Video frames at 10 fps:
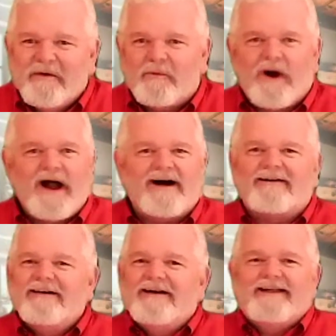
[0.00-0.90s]

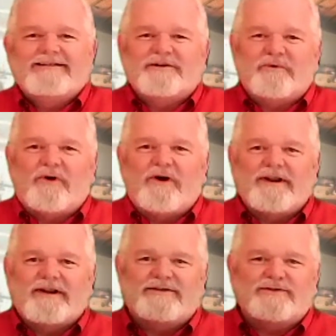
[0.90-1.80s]
Wow, that's a word
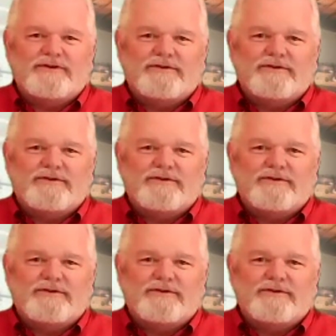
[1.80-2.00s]
that's